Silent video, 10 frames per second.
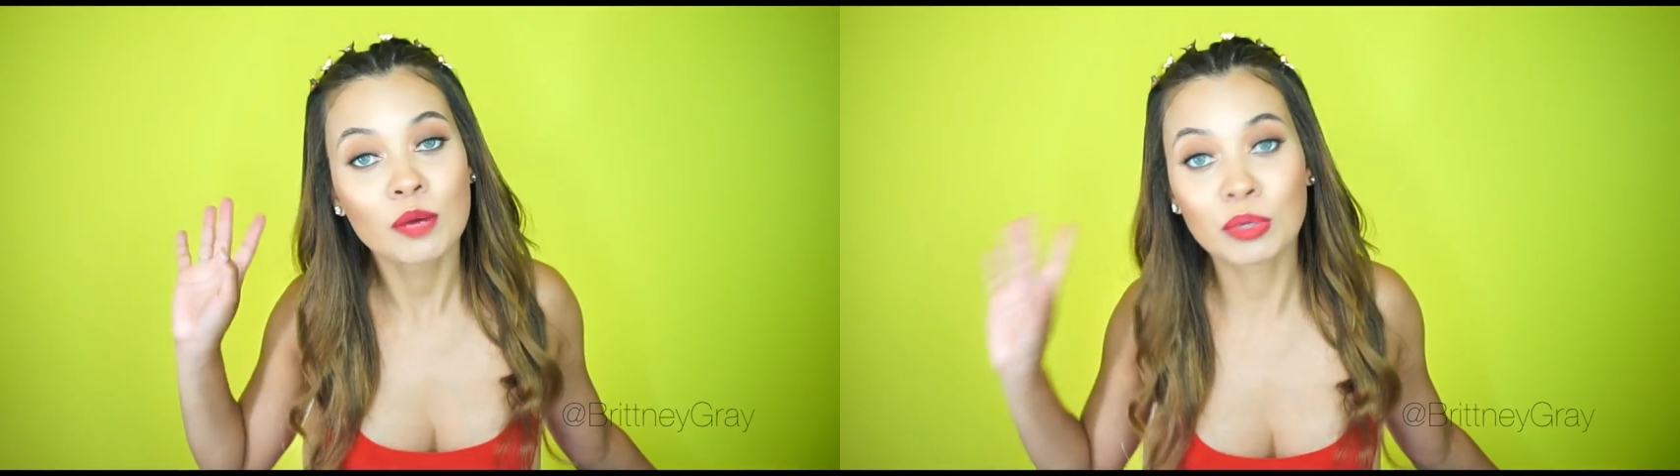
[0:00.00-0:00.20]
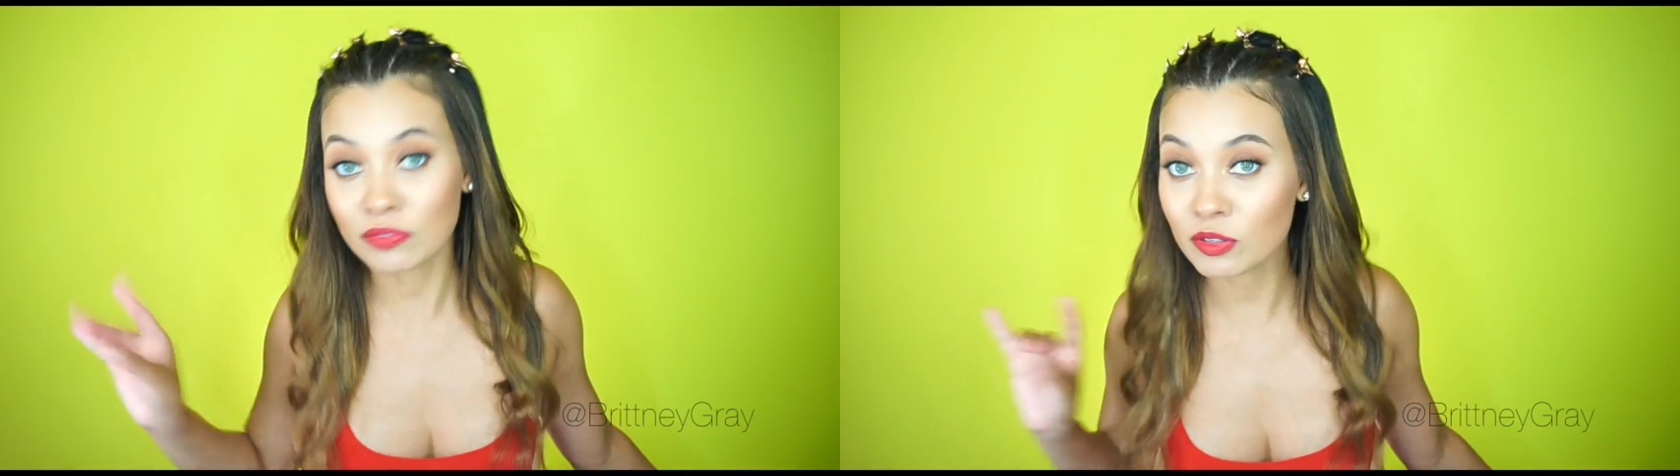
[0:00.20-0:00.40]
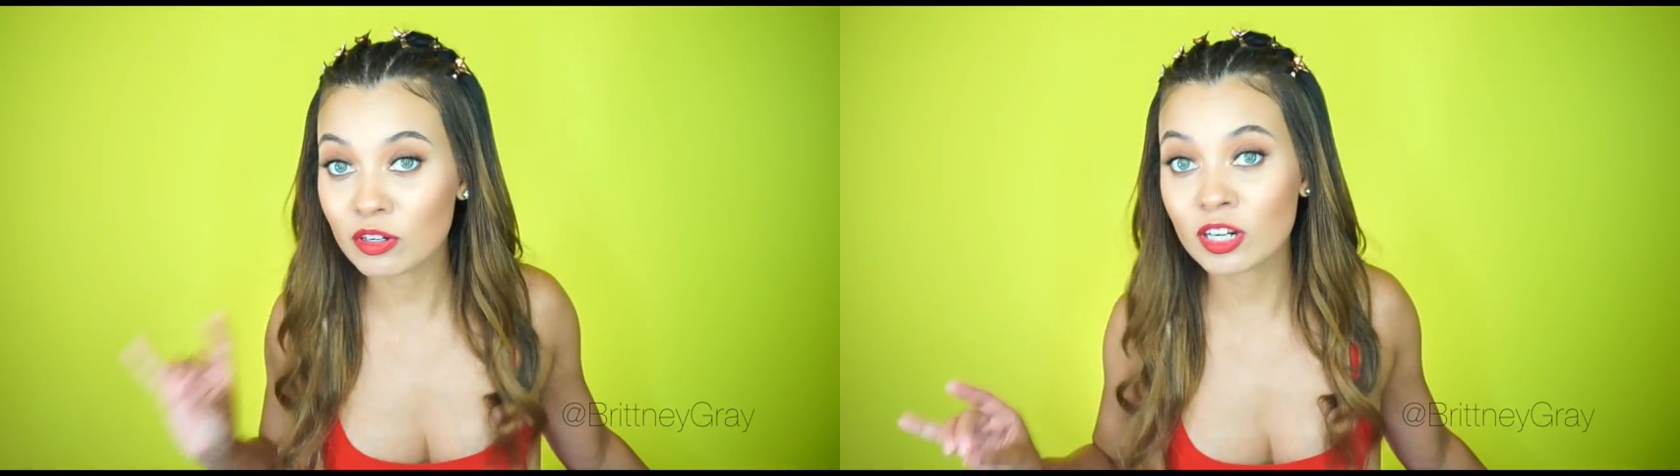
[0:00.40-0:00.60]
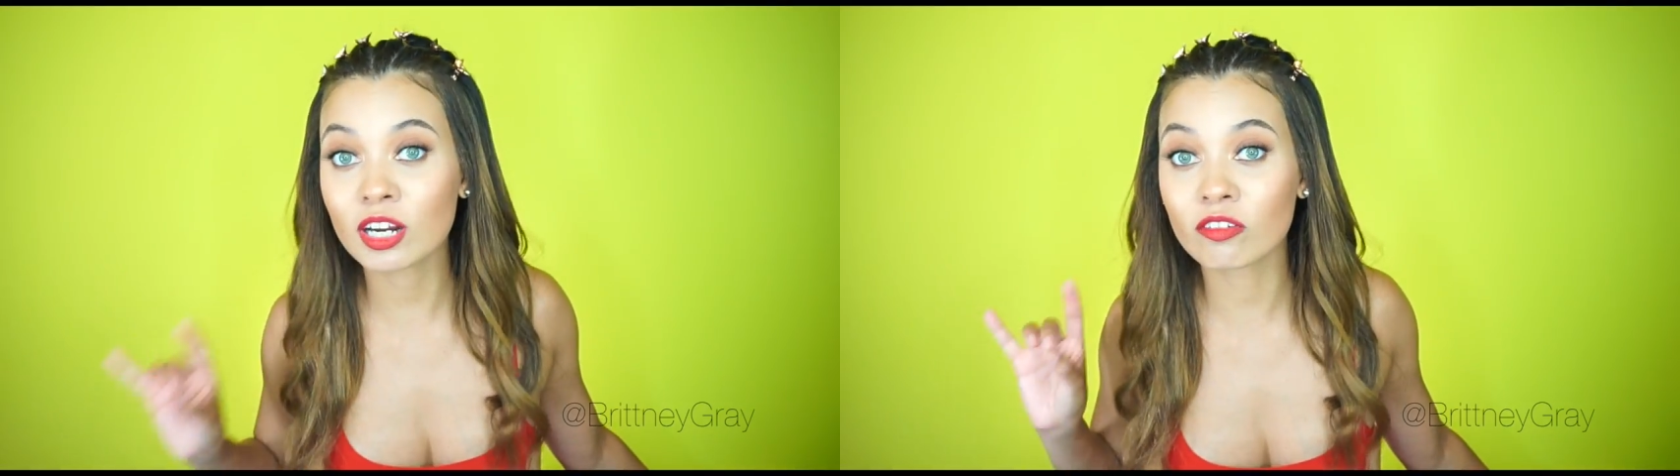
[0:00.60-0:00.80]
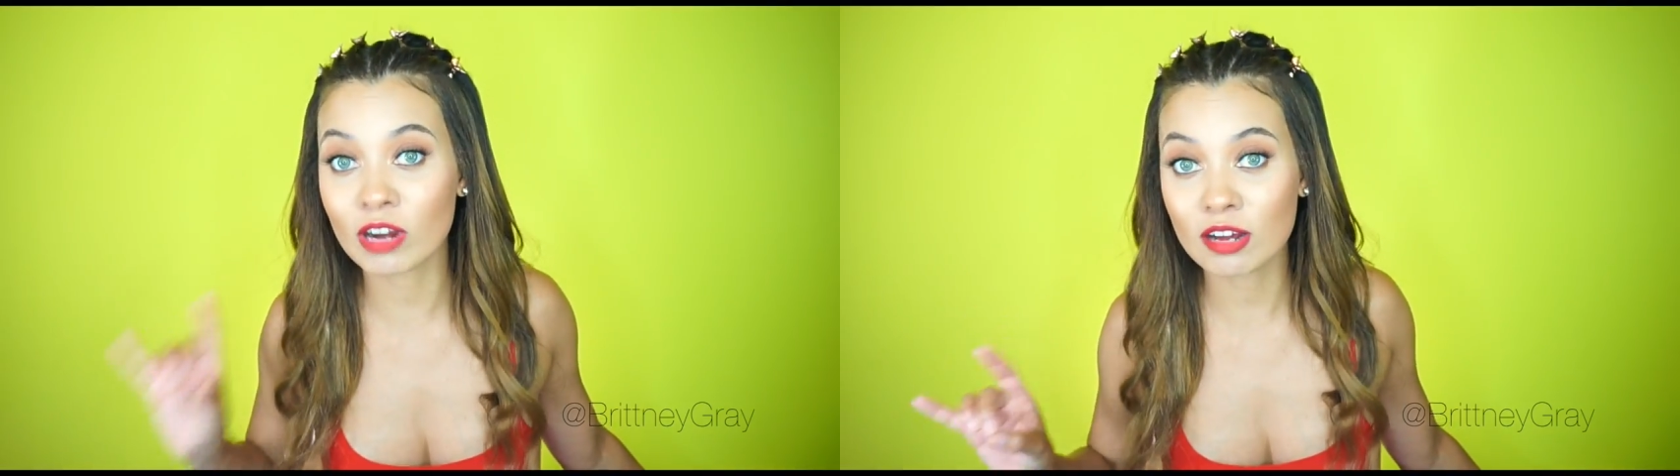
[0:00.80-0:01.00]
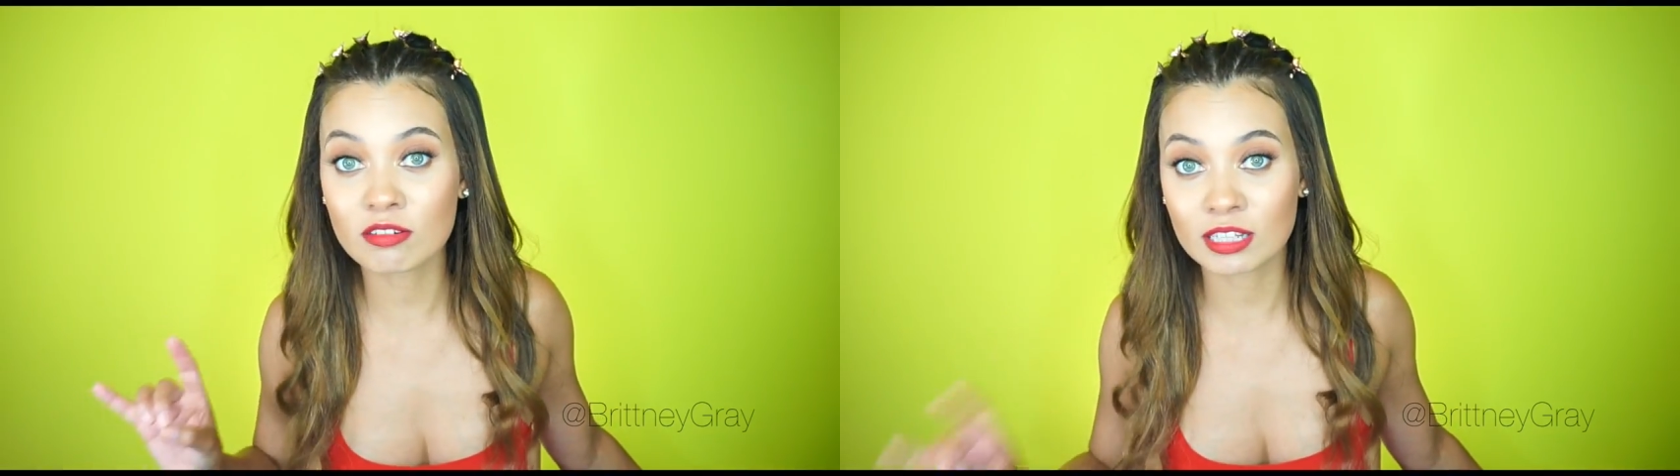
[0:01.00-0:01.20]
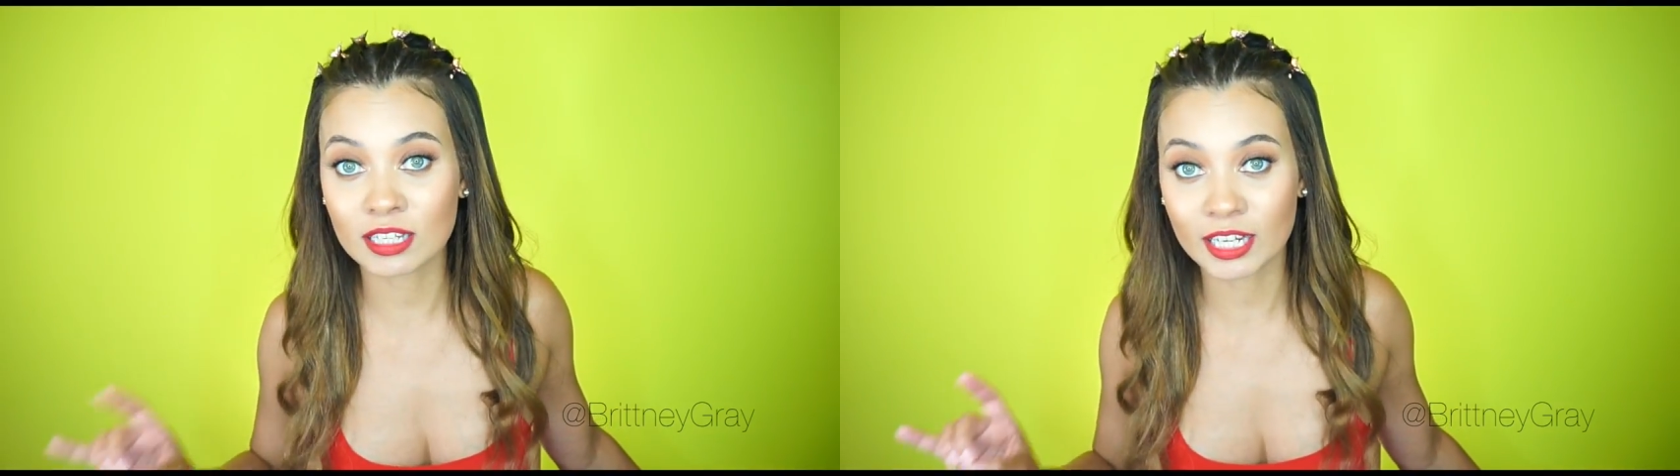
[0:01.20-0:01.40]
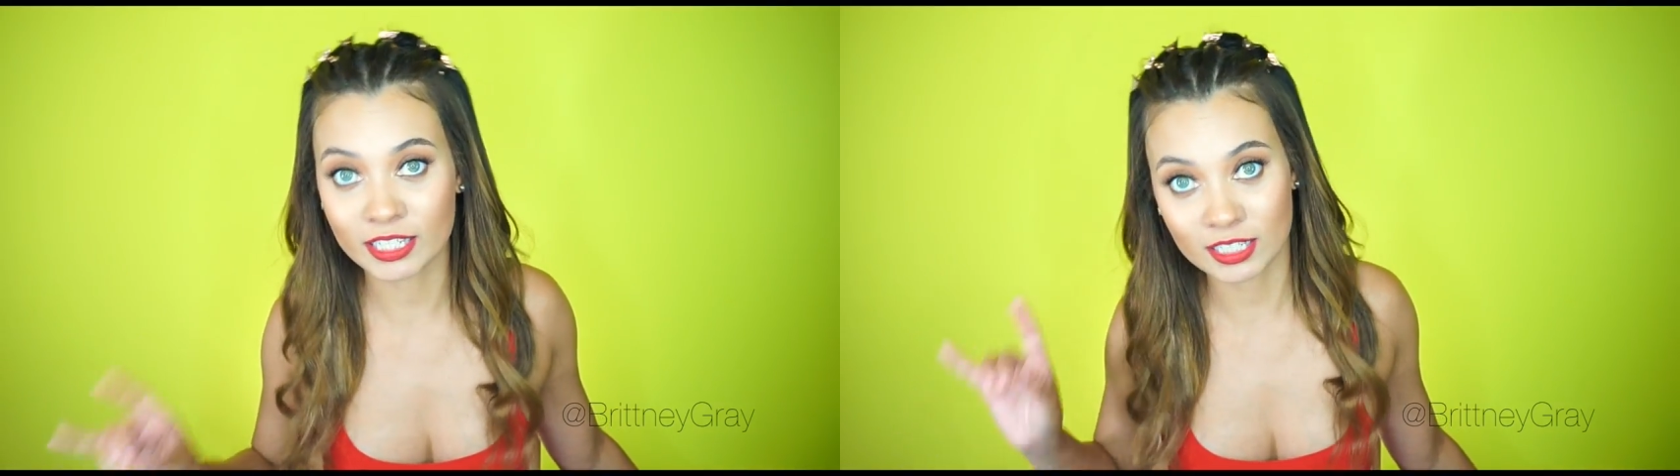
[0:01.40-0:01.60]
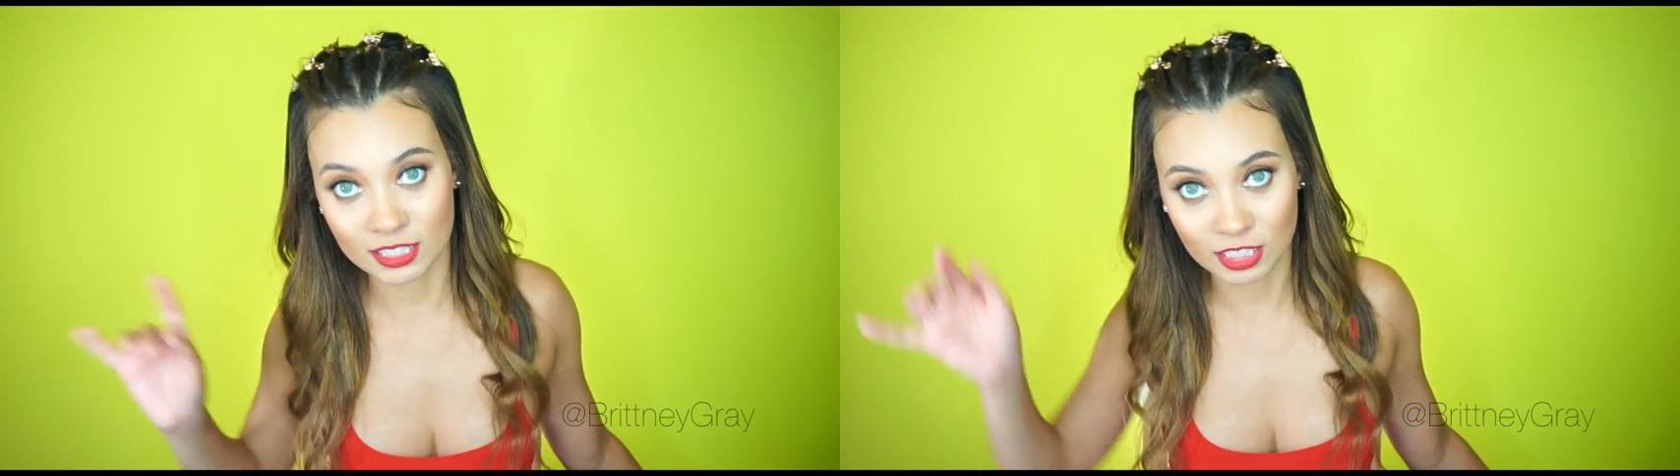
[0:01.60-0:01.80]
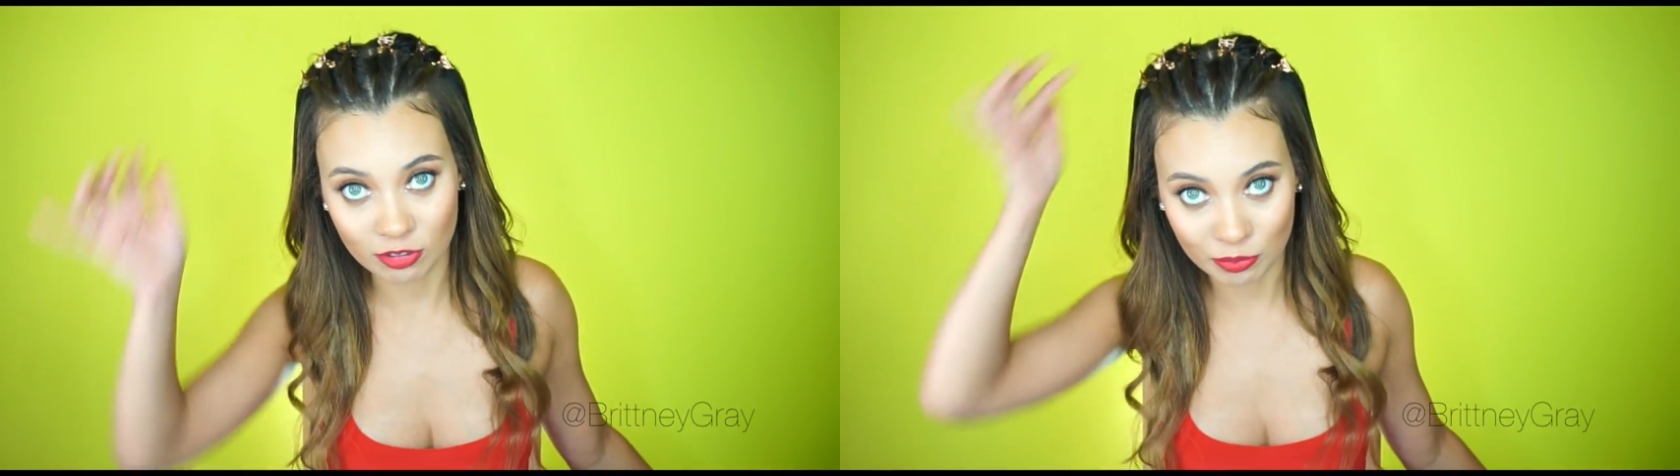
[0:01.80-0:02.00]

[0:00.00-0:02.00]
but if you were around in the 90s and you